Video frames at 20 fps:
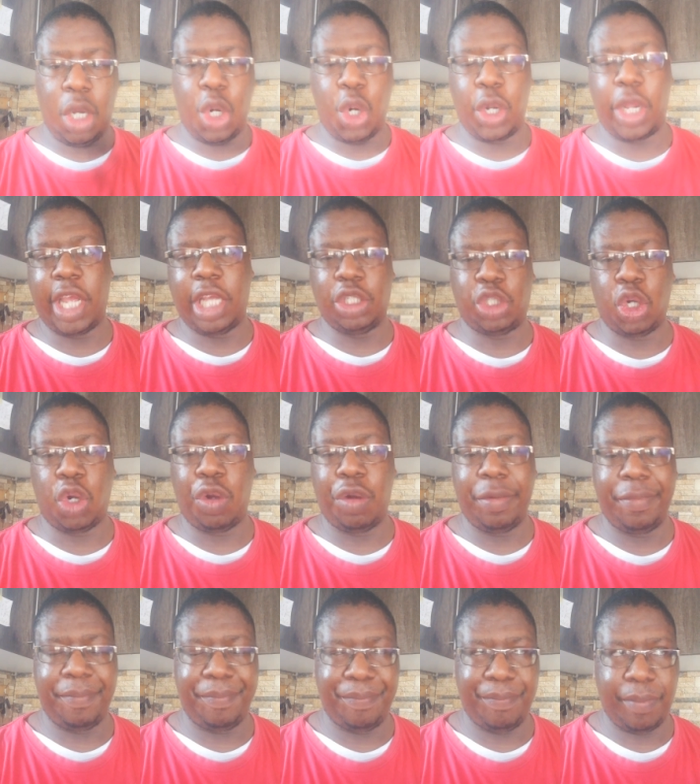Okay,
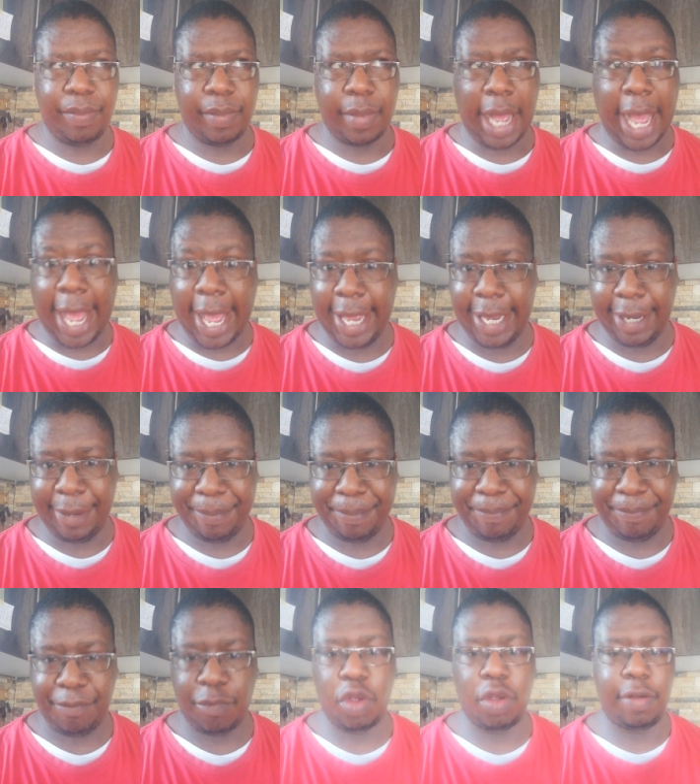so hi.
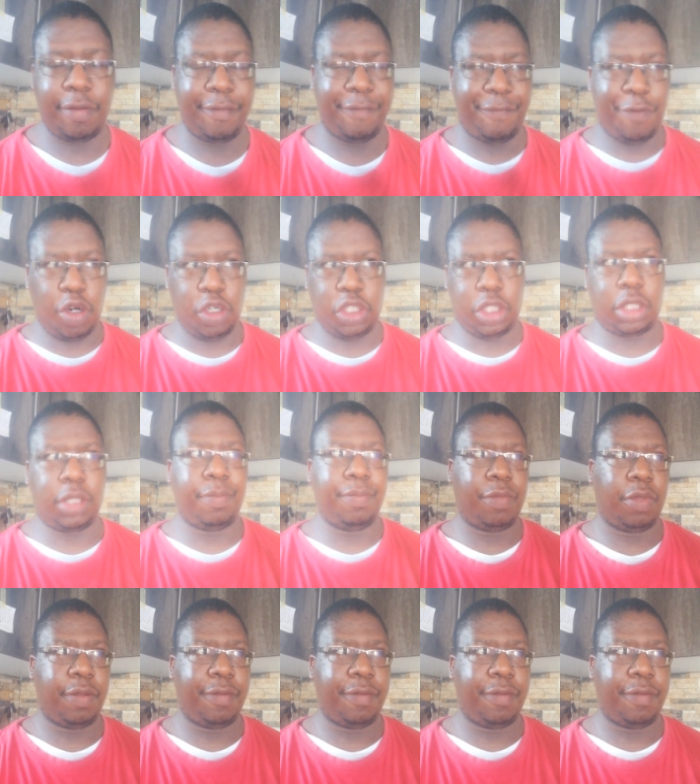First,